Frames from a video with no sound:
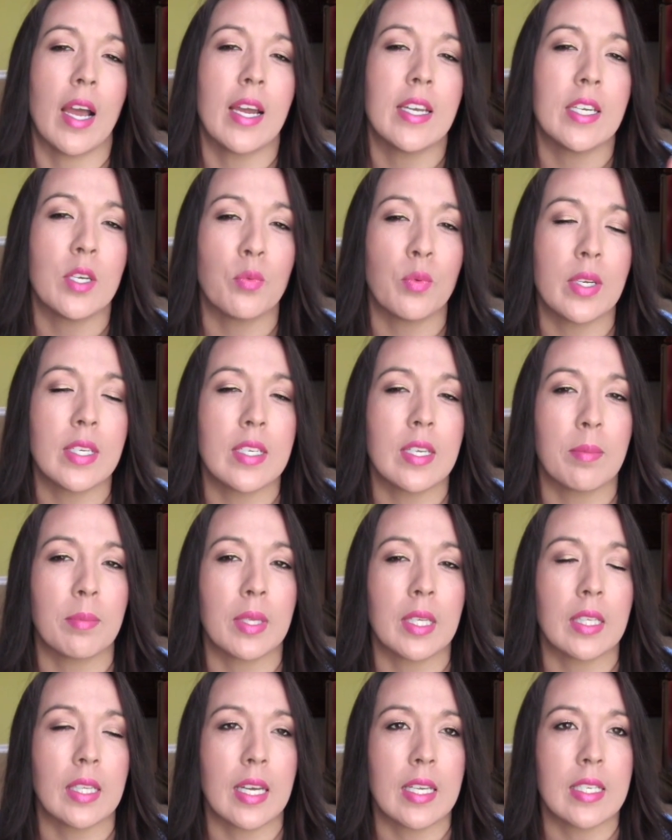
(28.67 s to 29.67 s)
I did win
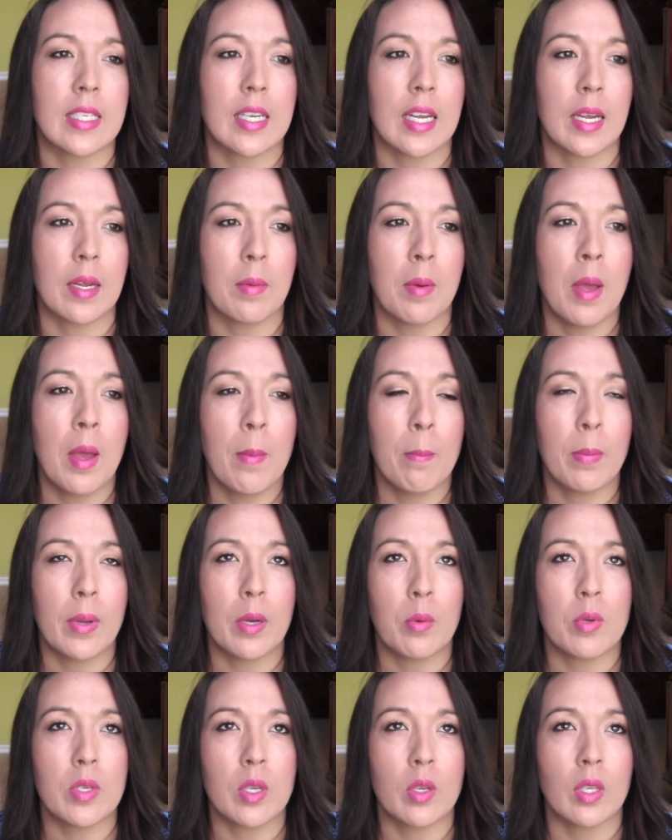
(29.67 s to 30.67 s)
something last night, but
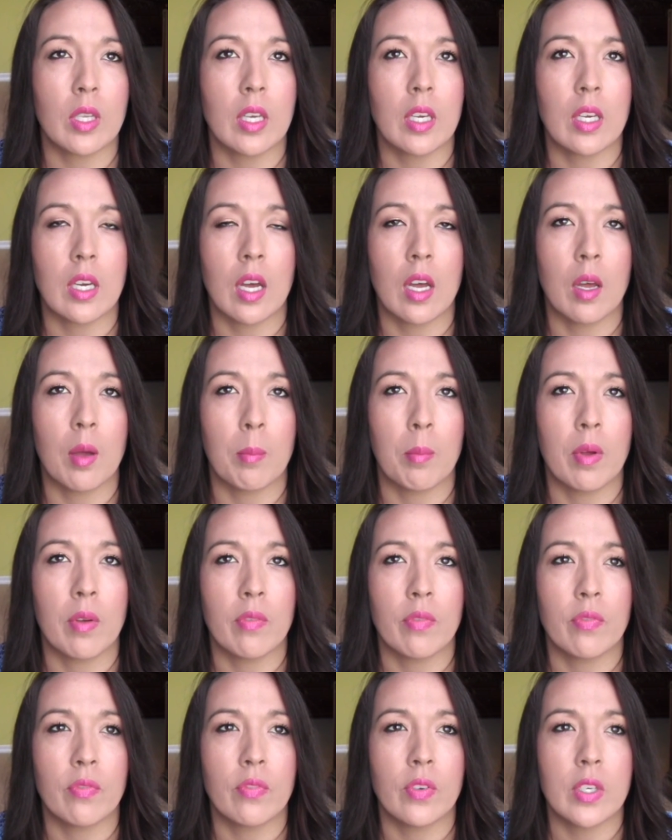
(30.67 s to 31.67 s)
it was only
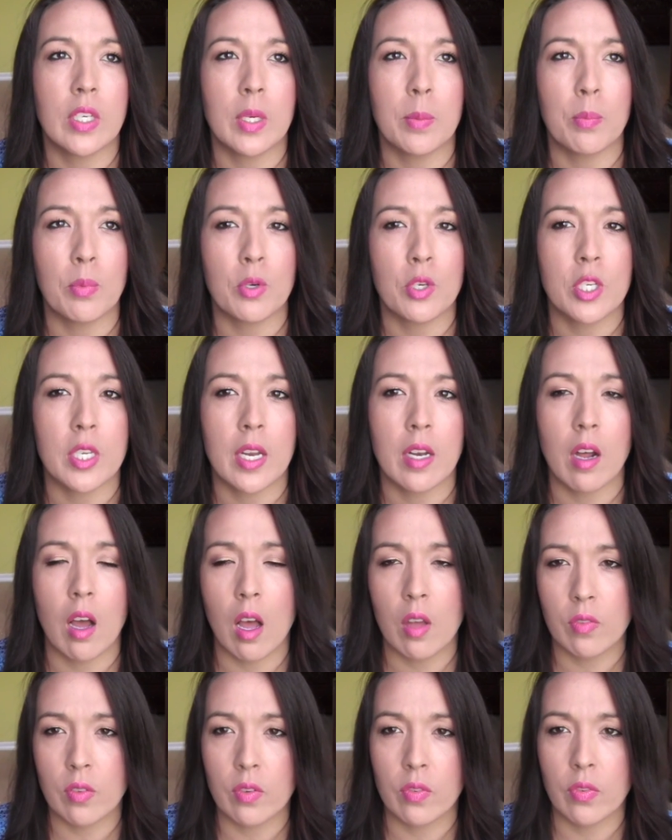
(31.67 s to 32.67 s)
50%
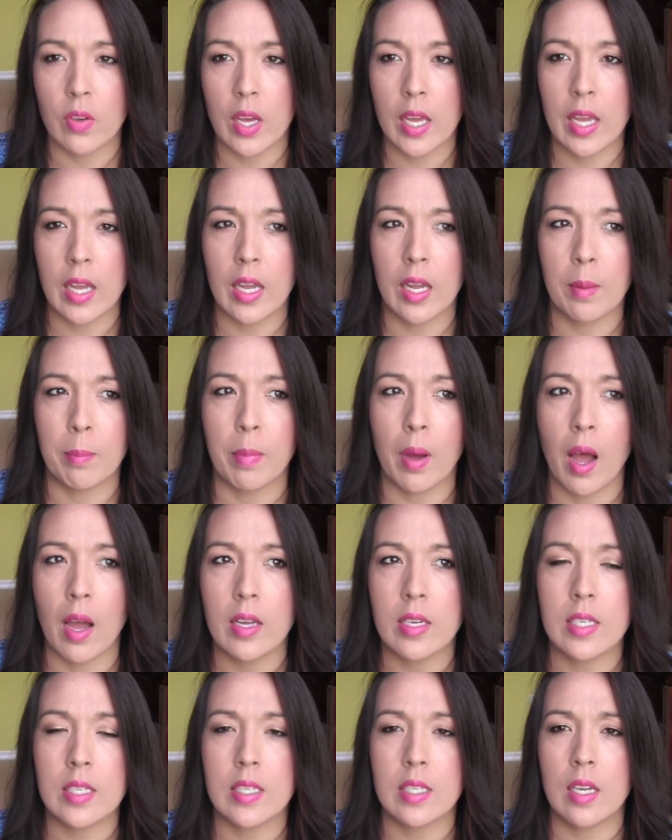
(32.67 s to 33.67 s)
off of a
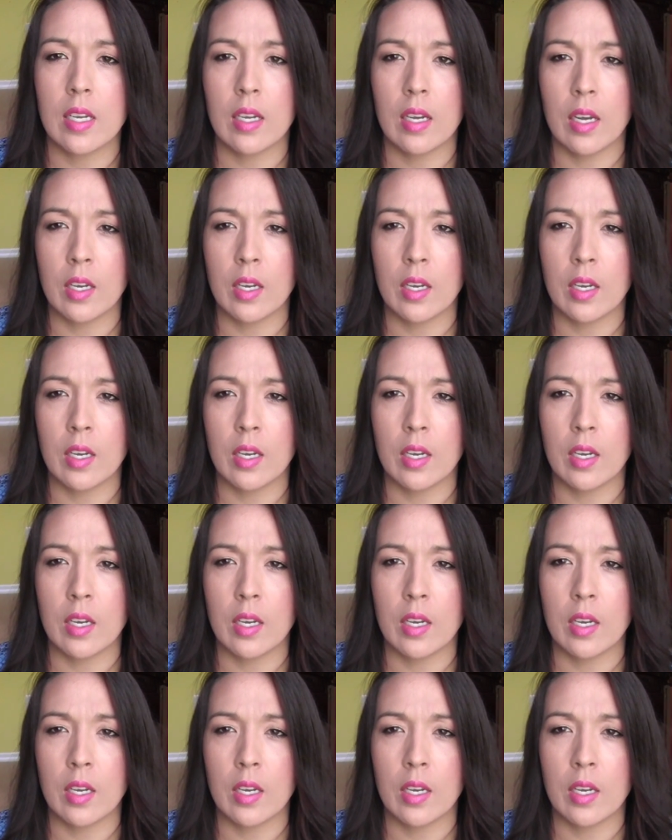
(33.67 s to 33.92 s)
box,